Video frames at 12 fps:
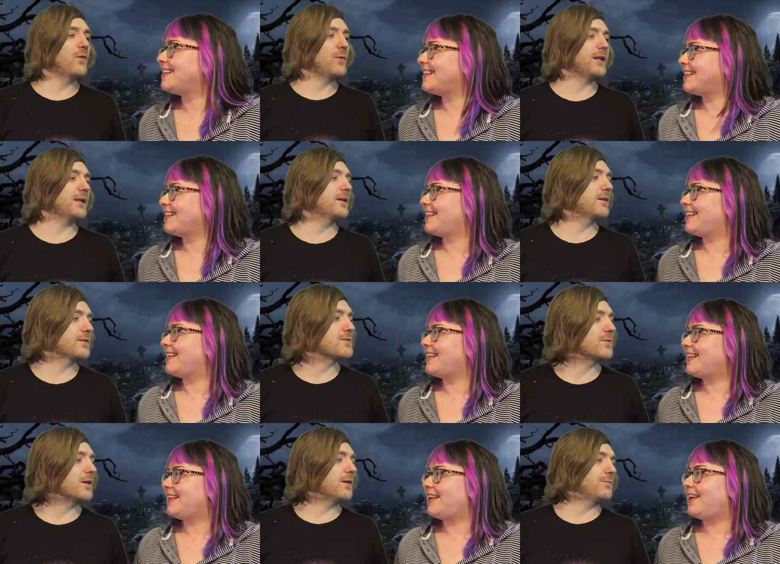Speaker 1: a week, so
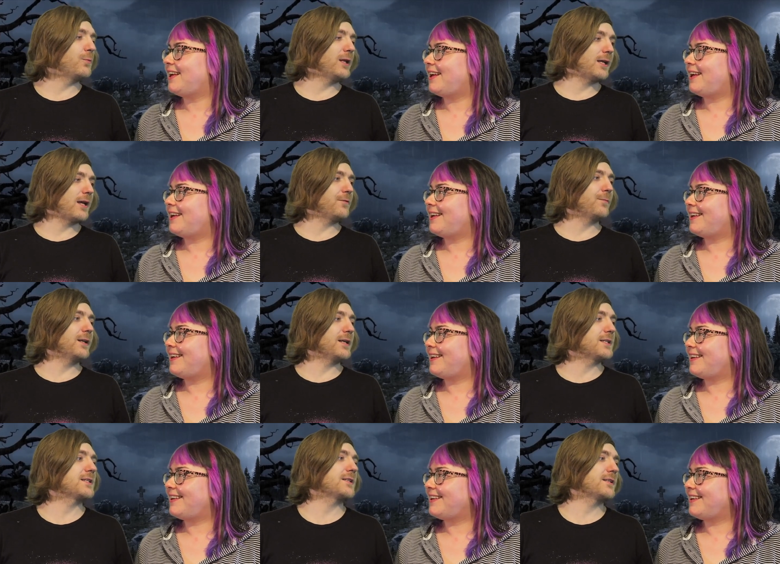we've got a weekend
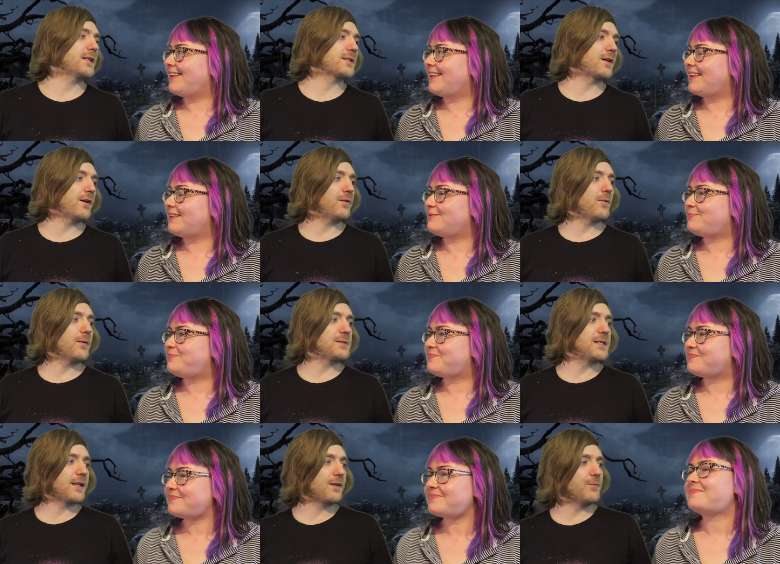release. That's kind of what I'm
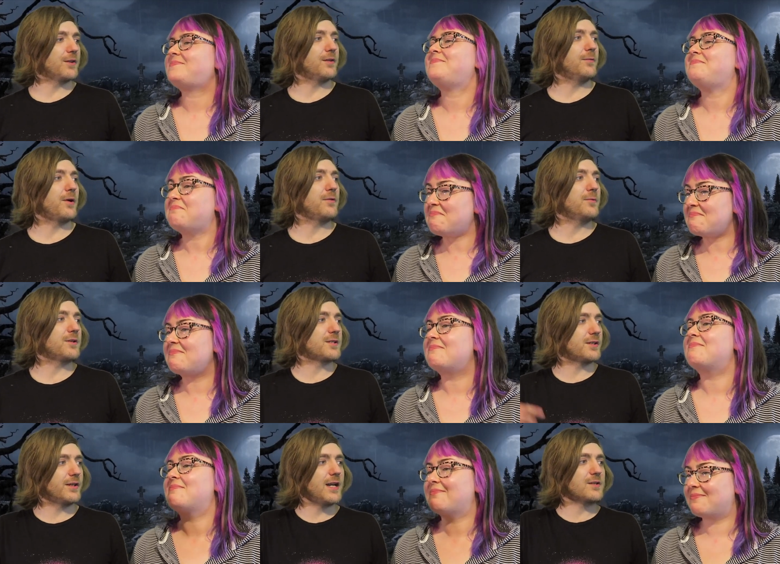sticking with at the moment.
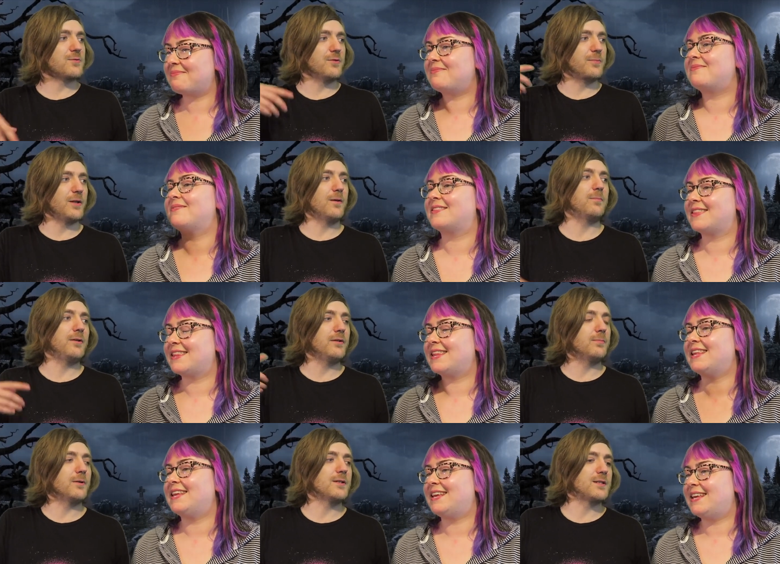So the next one will be our
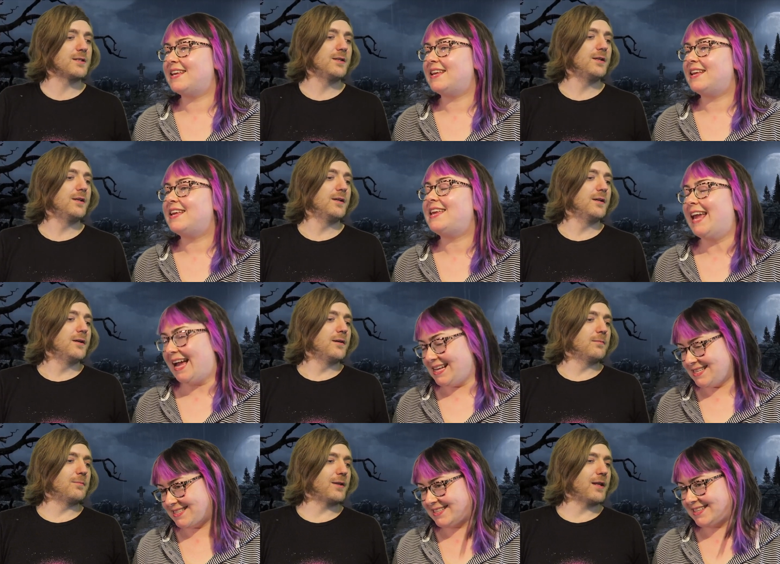bloopers.
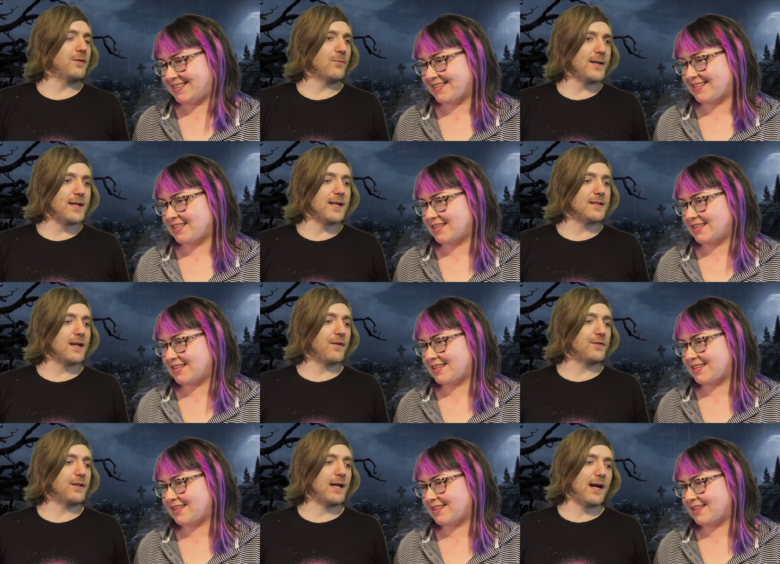
Speaker 2: Yes.
Speaker 1: But then the weekend
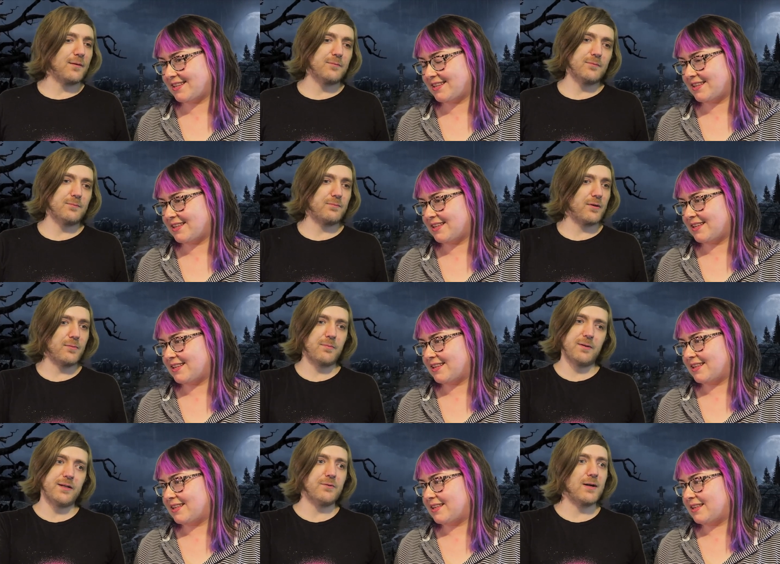after that,
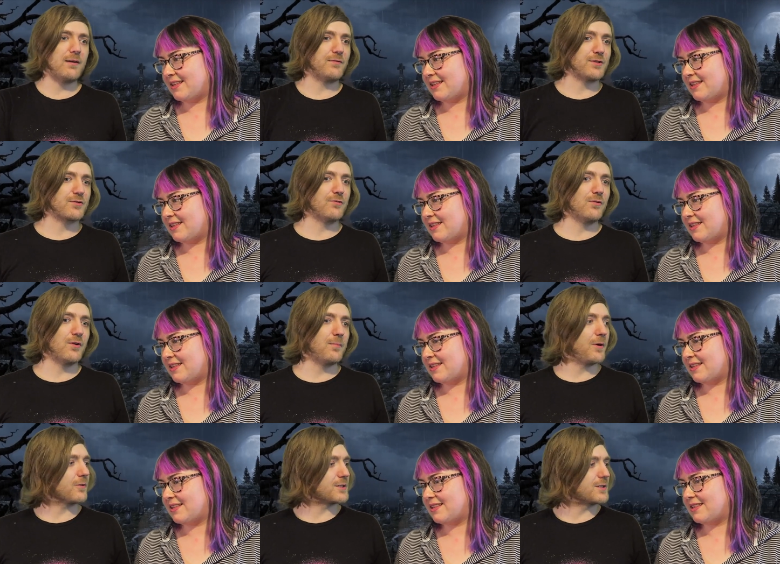probably you'll have the Scrawler
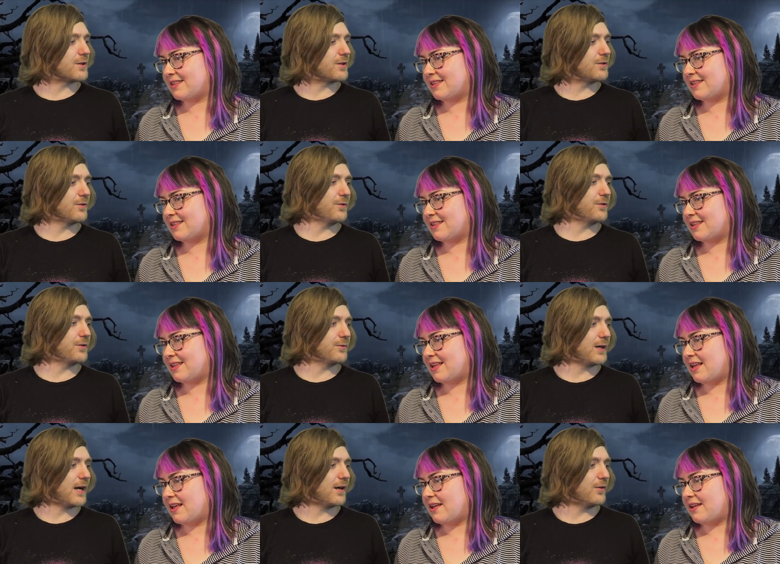box done, or you'll
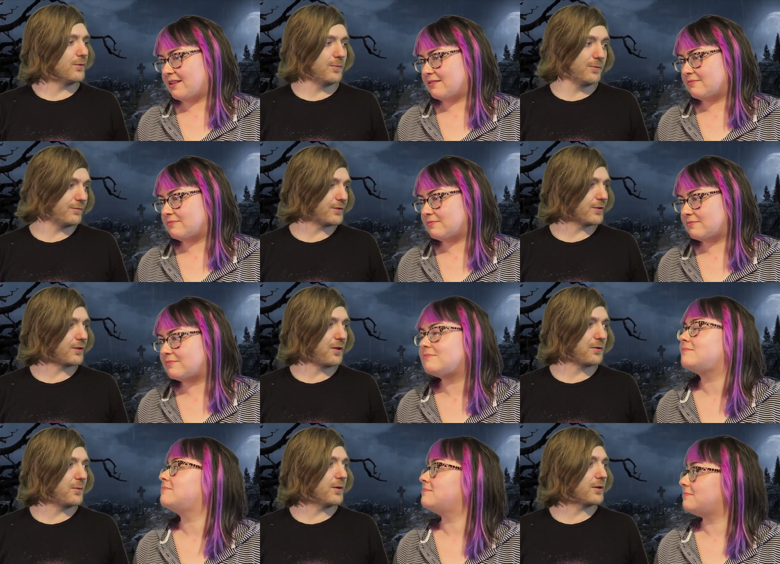have, or we'll have done
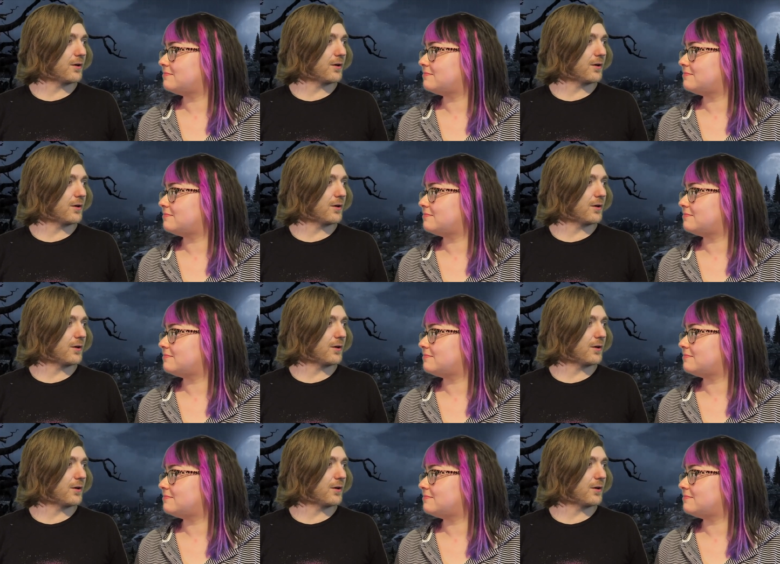Clockwork